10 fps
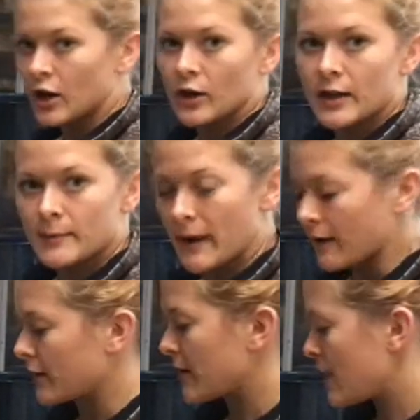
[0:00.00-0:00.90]
of garlic
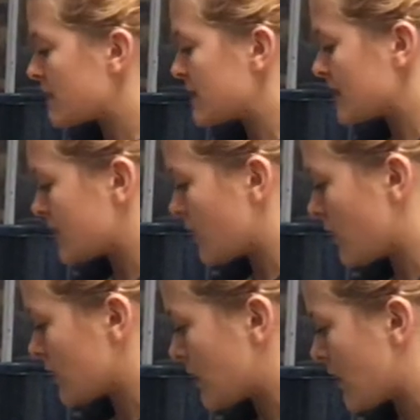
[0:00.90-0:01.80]
powder. Yep, sea
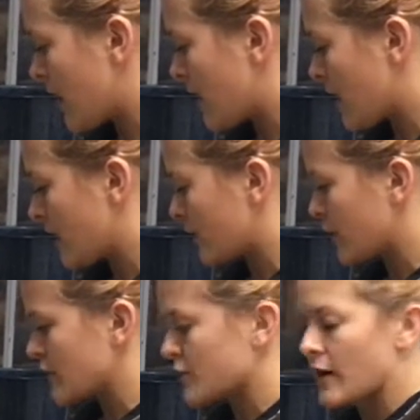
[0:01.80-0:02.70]
salt and
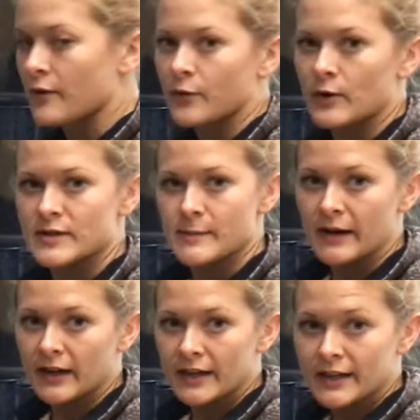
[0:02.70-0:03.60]
fresh ground
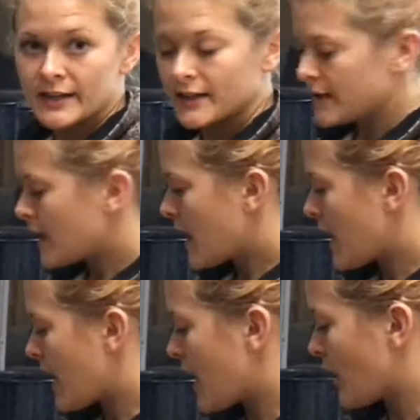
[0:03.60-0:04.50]
rosemary.
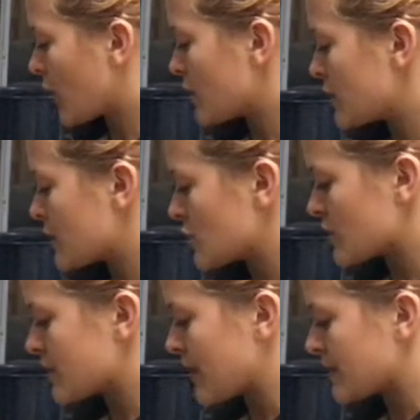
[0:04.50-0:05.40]
And all you do is
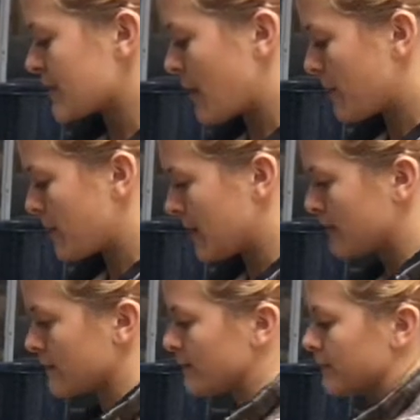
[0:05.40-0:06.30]
just dice them up in
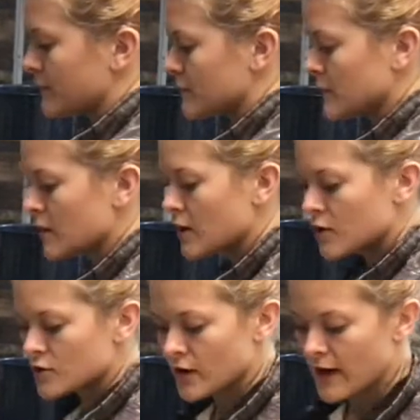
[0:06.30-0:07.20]

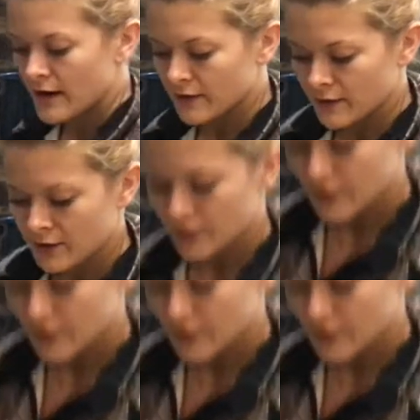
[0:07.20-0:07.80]
triangular